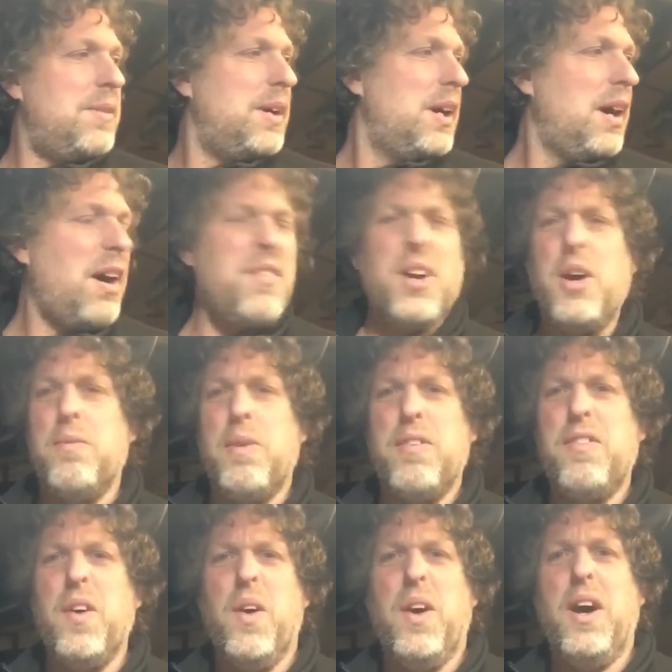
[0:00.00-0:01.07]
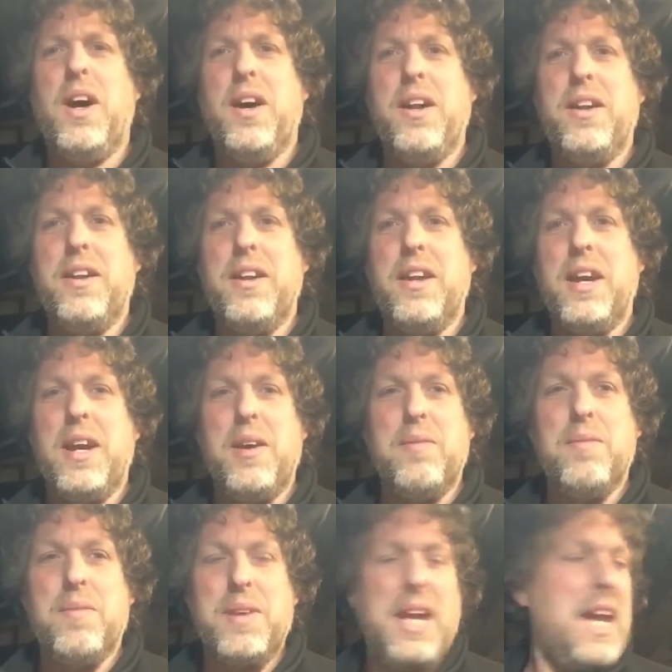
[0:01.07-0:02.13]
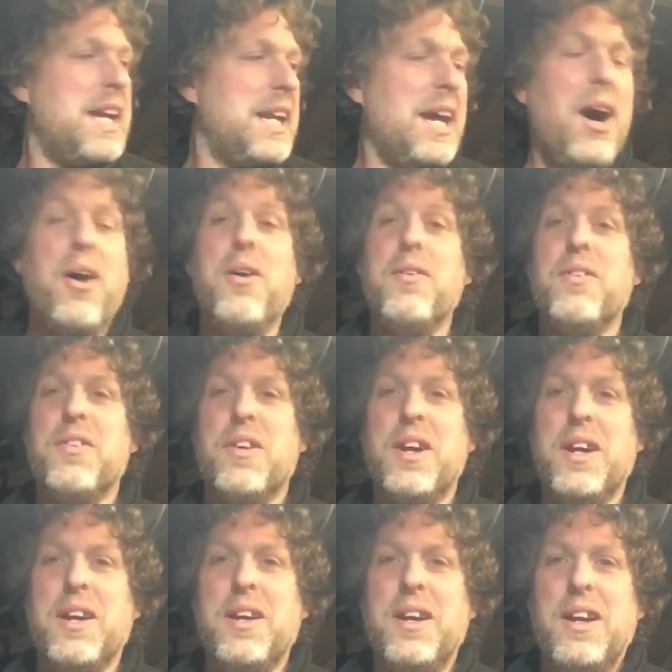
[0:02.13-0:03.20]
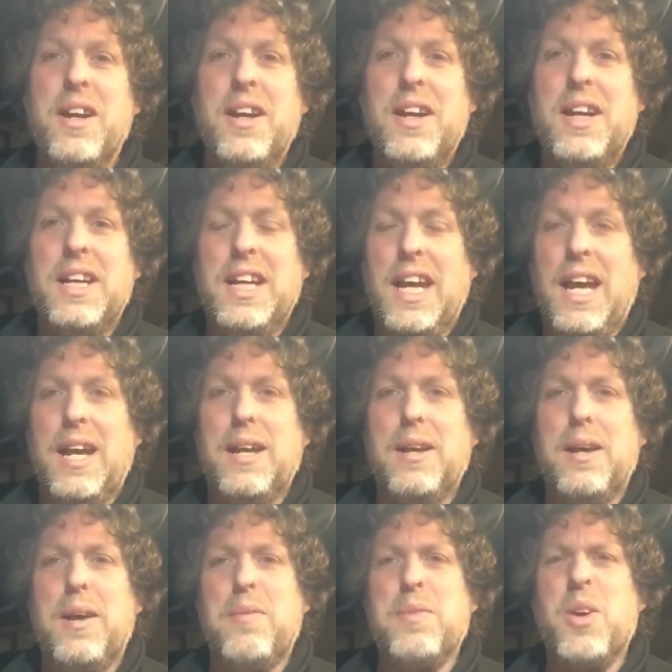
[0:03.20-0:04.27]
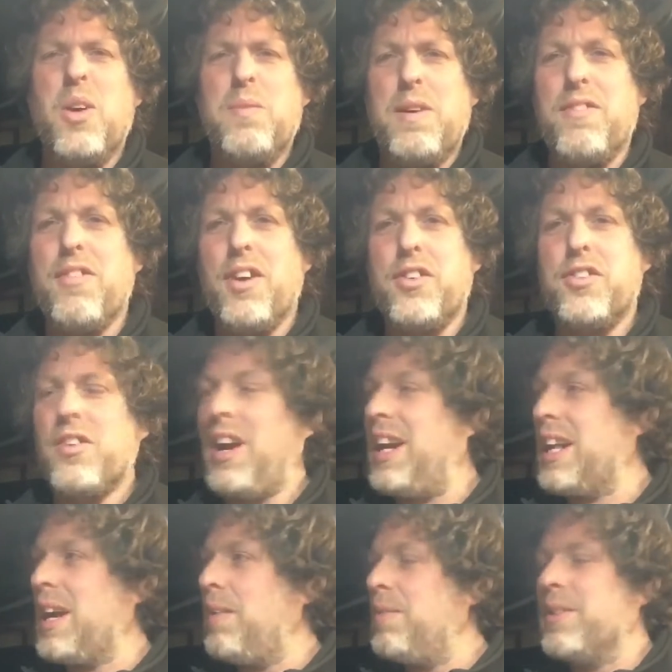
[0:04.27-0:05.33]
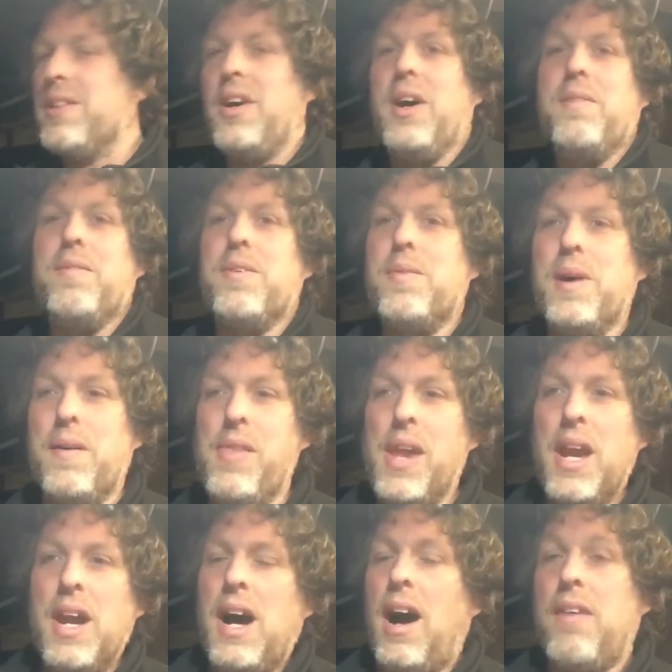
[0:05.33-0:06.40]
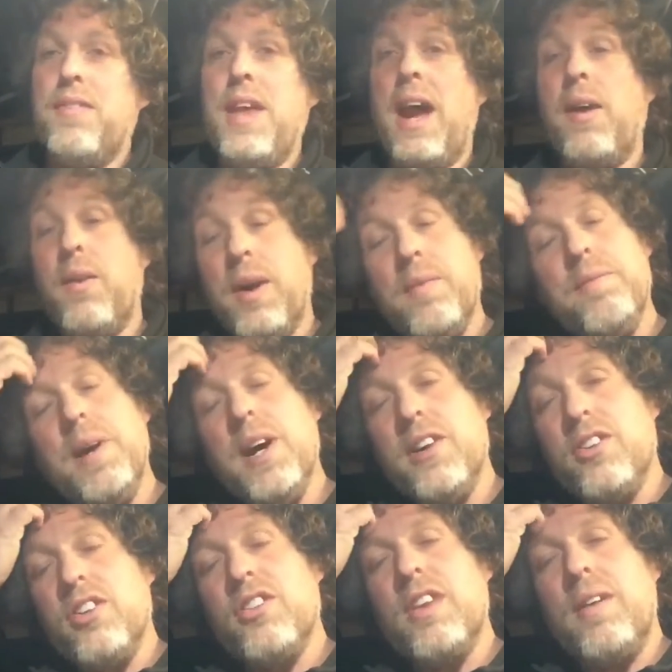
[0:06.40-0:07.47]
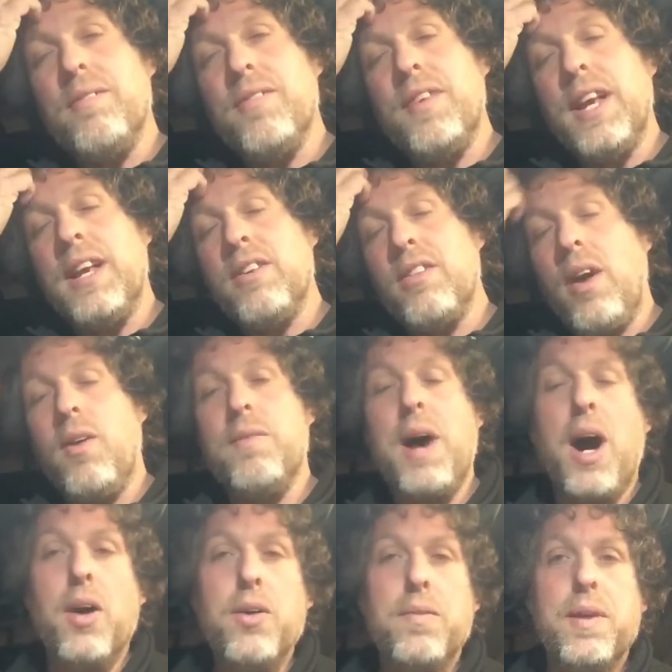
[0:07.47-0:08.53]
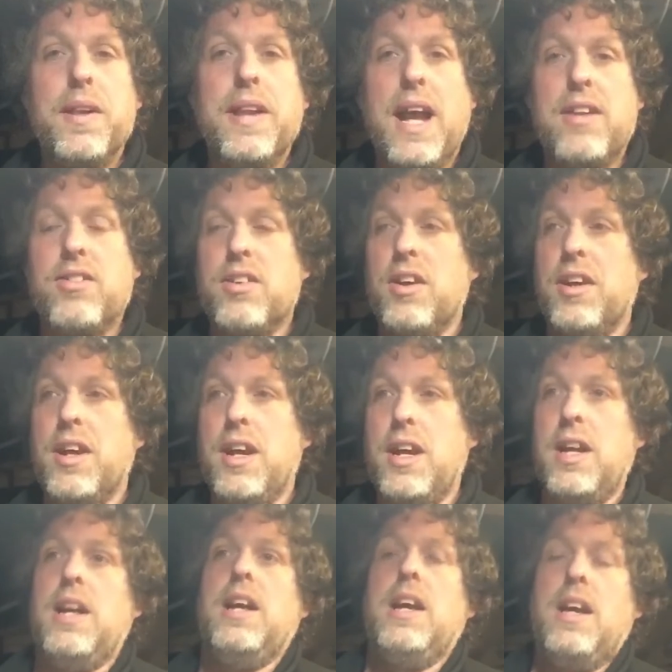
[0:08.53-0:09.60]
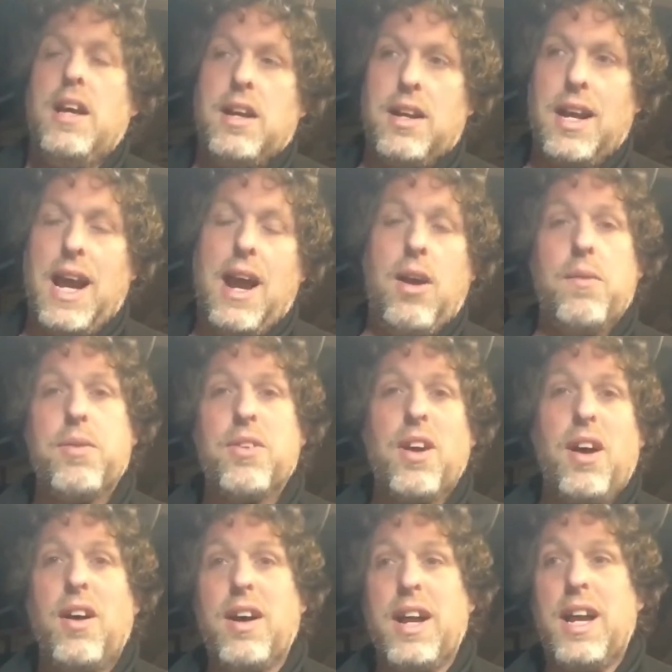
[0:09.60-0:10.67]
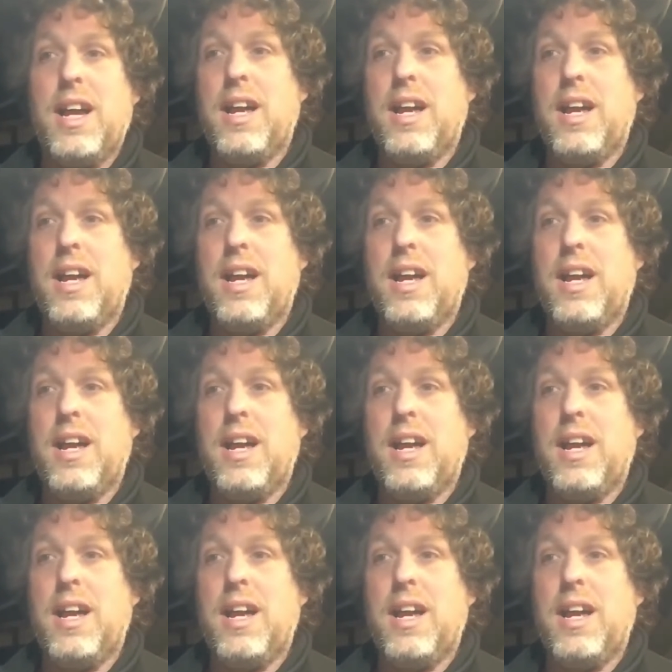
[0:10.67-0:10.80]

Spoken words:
I've hurt my foot and kicking it over, and yeah, got a bit frustrated a couple of times, but I've now purchased something, so I'm hoping that's gonna help start it.